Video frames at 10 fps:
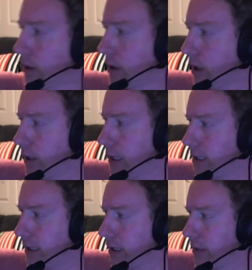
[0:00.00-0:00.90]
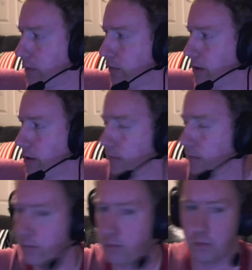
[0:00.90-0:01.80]
uneducated buffoon
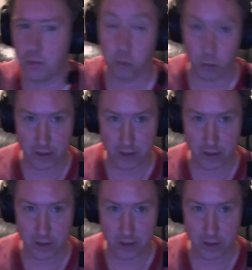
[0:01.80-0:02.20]
with